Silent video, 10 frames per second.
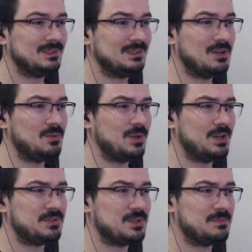Oh, we
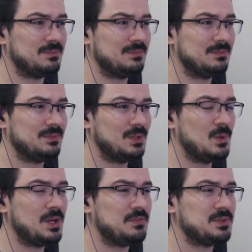have some
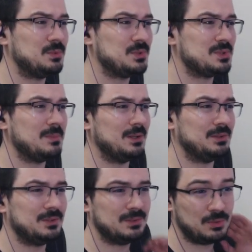to
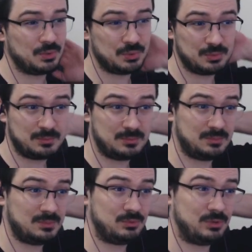smelt.
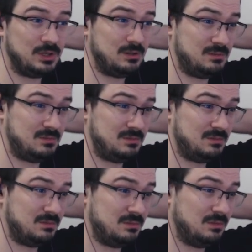Okay.
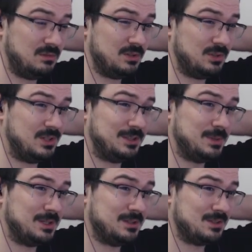Not that
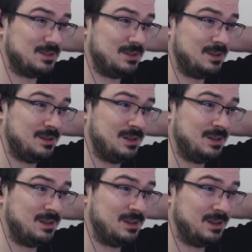bad actually.
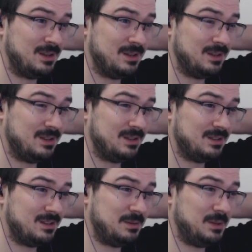
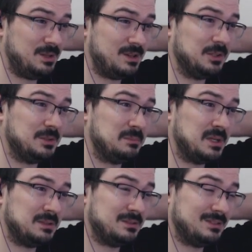I mean, kinda
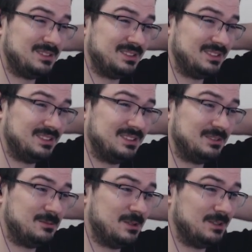bad.
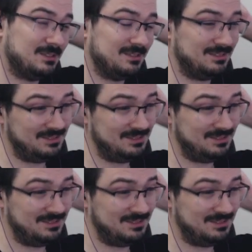Well.